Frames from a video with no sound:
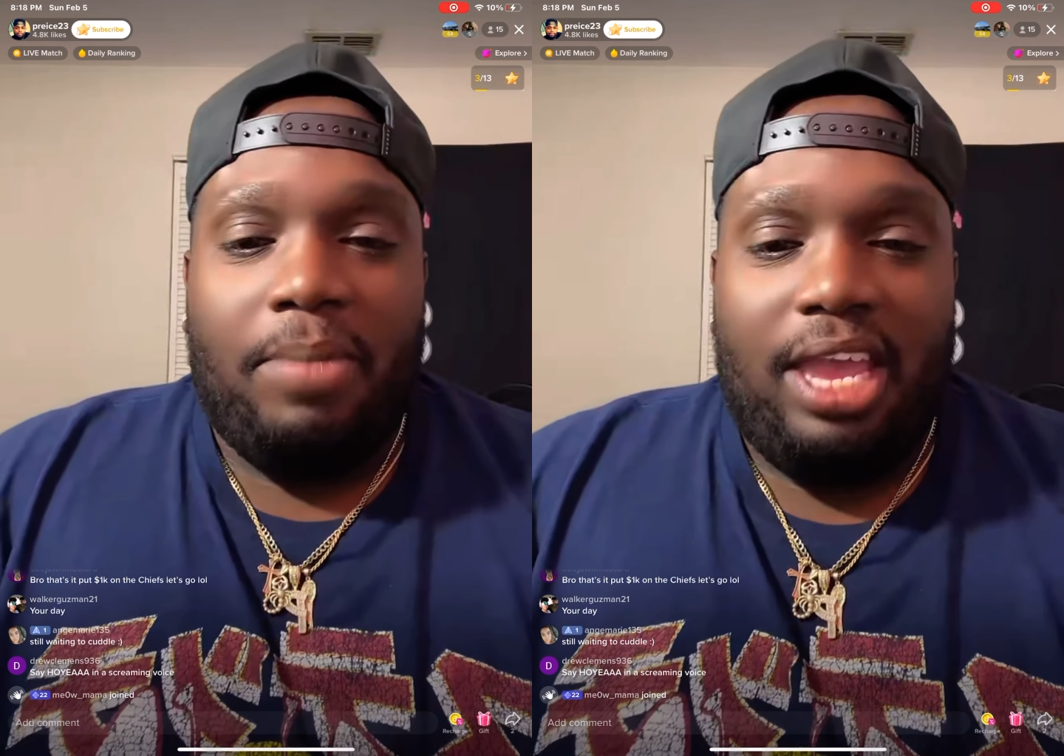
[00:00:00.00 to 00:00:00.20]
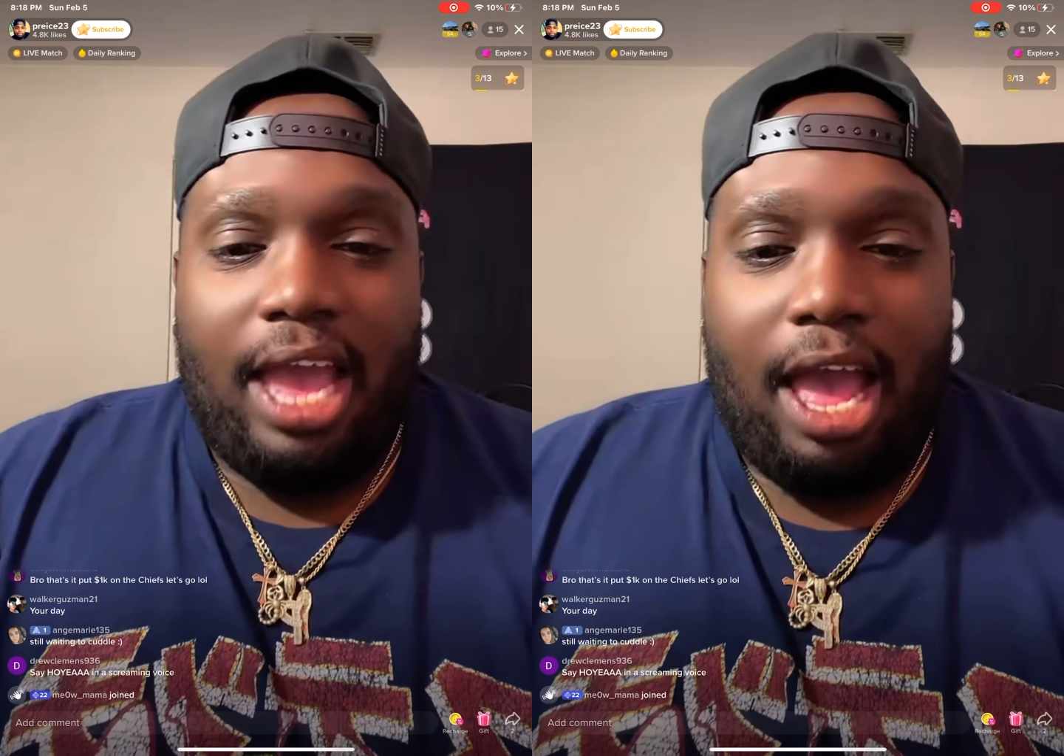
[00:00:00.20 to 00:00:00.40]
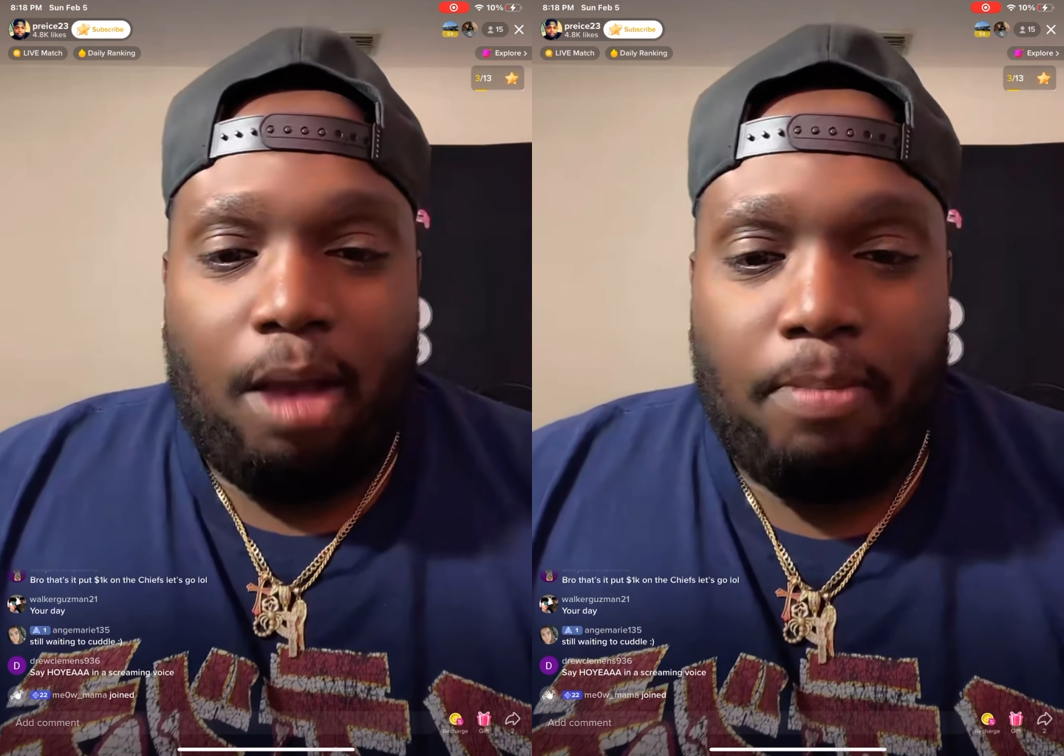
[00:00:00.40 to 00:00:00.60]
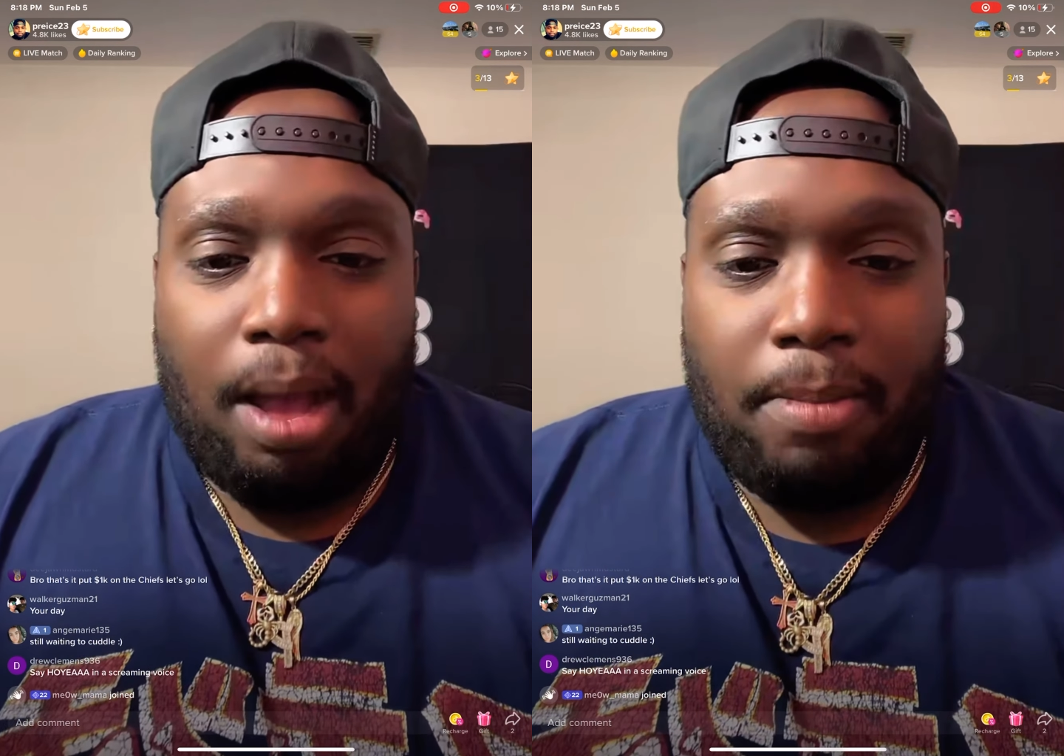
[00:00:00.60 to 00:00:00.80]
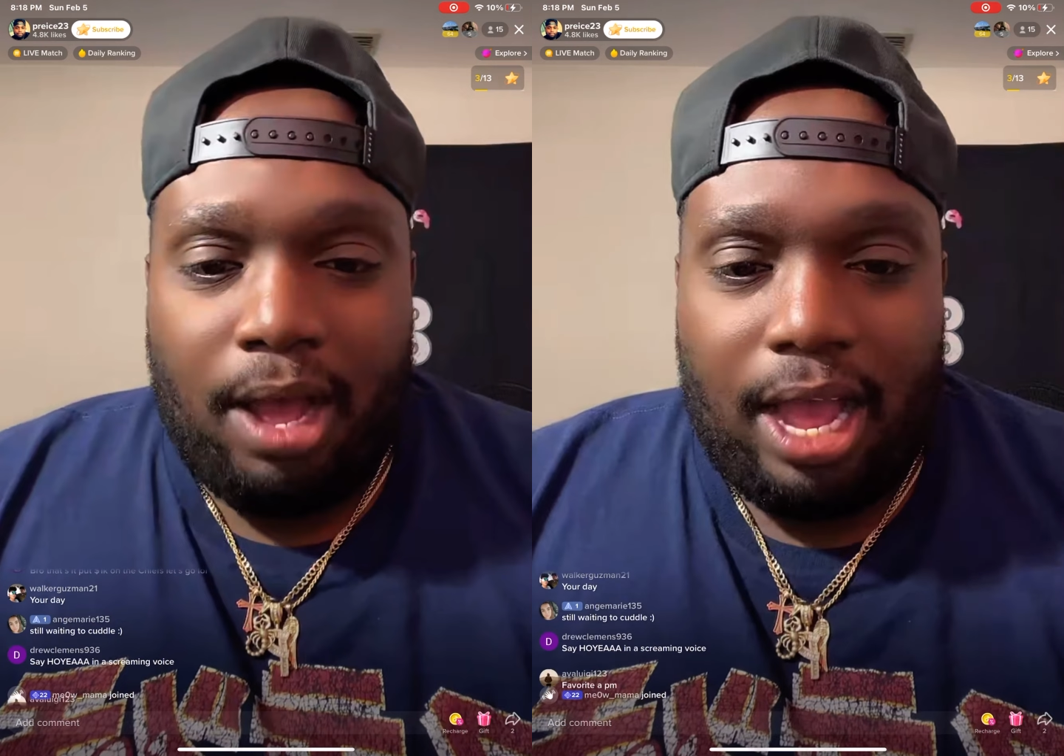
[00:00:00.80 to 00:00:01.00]
Meow
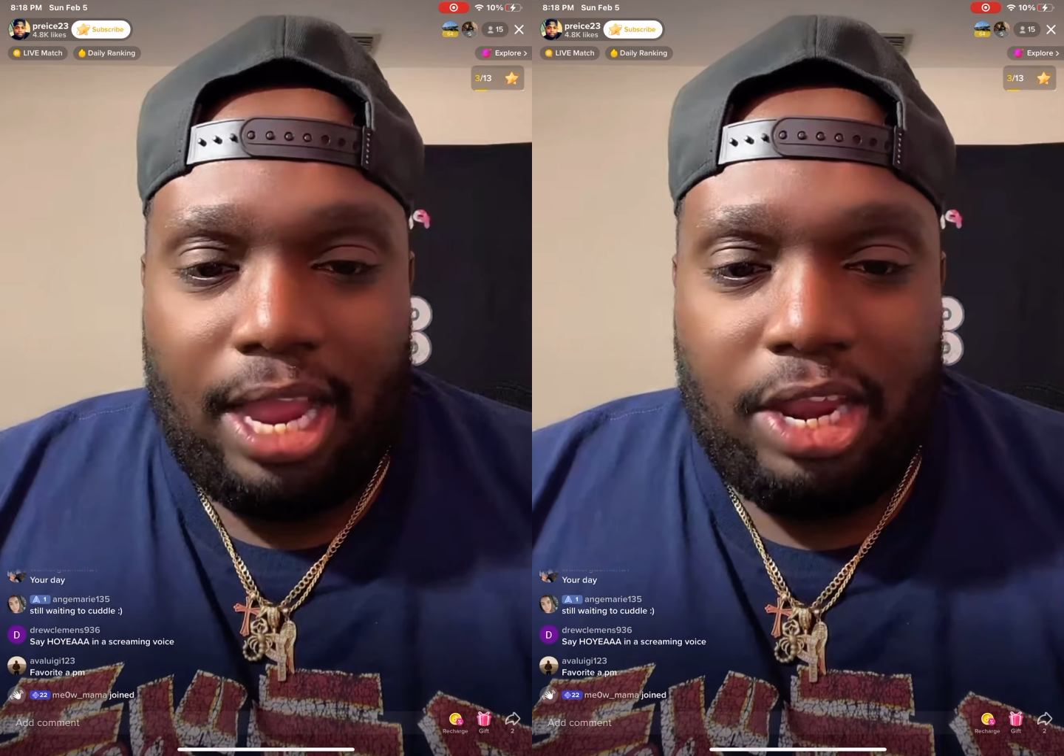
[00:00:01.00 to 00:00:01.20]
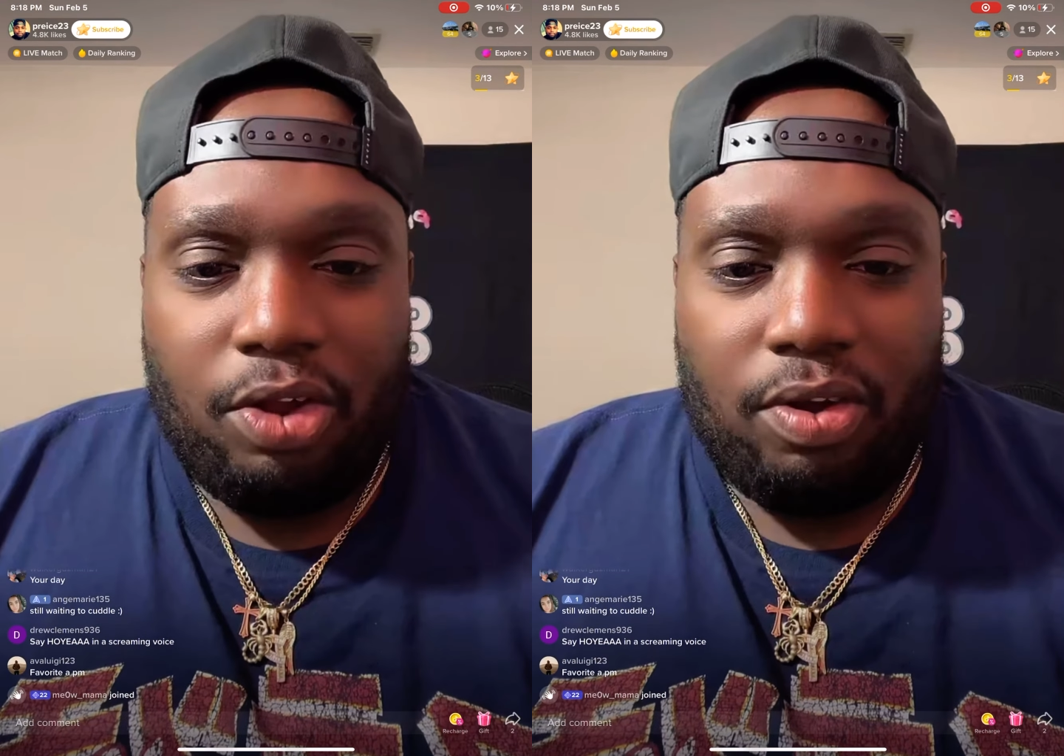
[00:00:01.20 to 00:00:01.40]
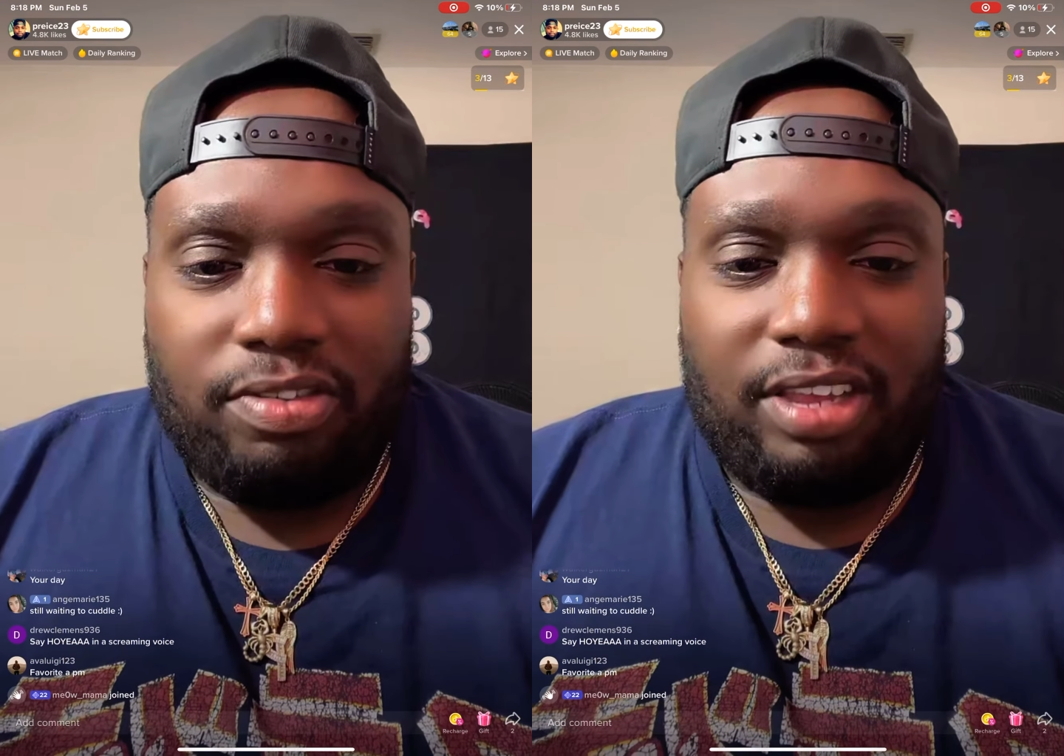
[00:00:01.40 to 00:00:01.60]
mama, how you doing?